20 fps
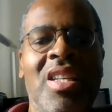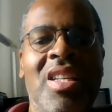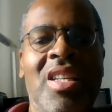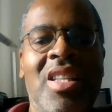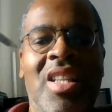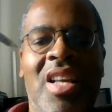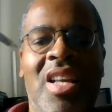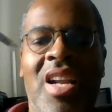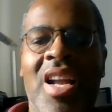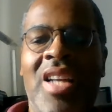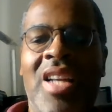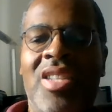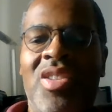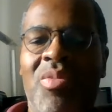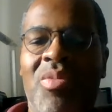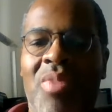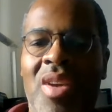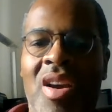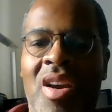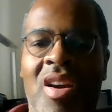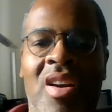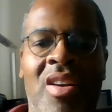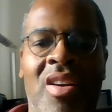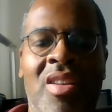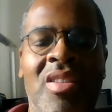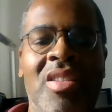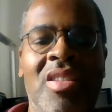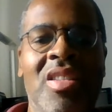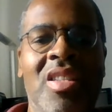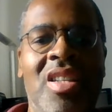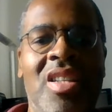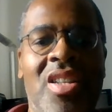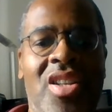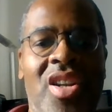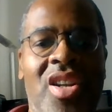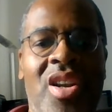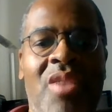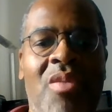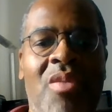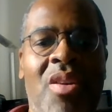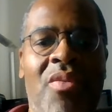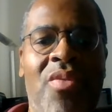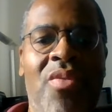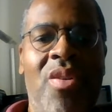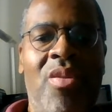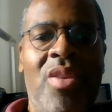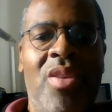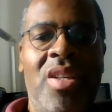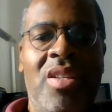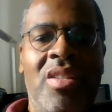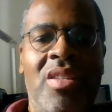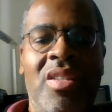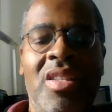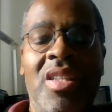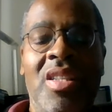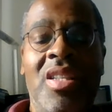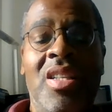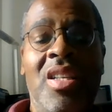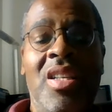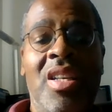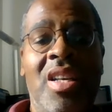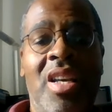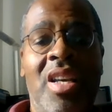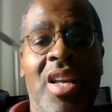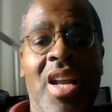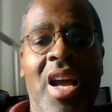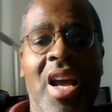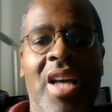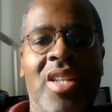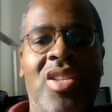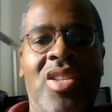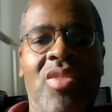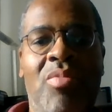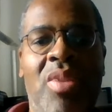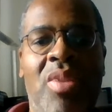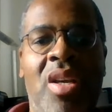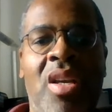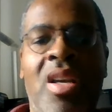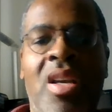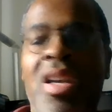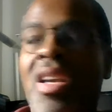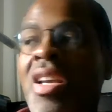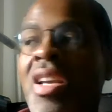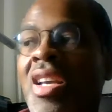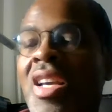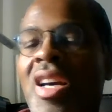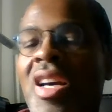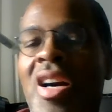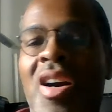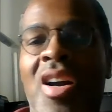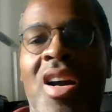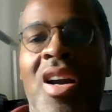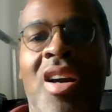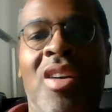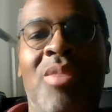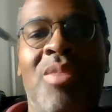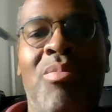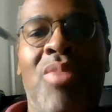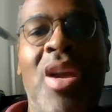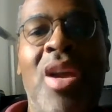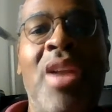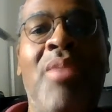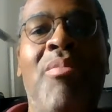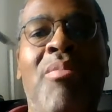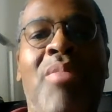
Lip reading: That has to be our continuing focus. It has to be our bread and